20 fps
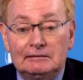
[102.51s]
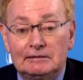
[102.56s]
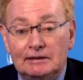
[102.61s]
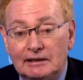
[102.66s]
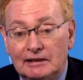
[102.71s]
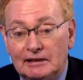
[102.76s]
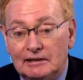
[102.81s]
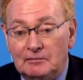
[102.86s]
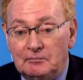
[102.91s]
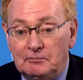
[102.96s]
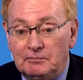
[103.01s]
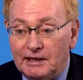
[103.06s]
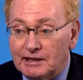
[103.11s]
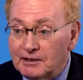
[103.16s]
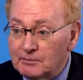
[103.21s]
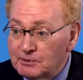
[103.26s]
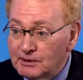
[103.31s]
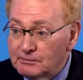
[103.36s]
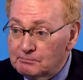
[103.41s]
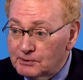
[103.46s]

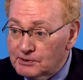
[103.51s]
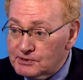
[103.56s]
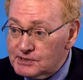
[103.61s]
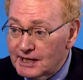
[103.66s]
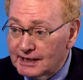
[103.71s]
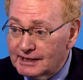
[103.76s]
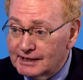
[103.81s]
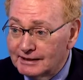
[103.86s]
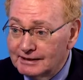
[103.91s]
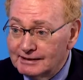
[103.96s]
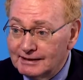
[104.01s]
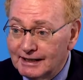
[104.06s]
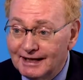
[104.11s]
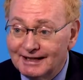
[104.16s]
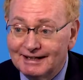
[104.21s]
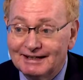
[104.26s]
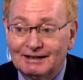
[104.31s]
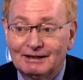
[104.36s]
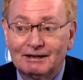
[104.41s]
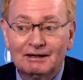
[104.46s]
megabit per second.
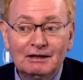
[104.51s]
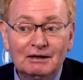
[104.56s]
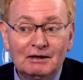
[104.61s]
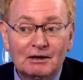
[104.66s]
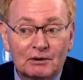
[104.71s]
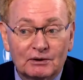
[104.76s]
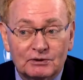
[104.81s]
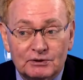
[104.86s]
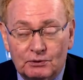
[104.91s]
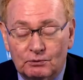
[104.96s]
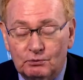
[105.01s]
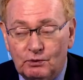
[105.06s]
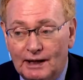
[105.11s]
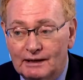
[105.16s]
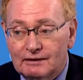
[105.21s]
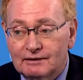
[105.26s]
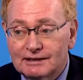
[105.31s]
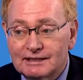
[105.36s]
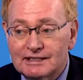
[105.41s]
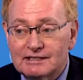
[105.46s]
So
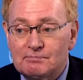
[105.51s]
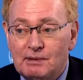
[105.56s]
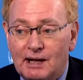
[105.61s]
wireless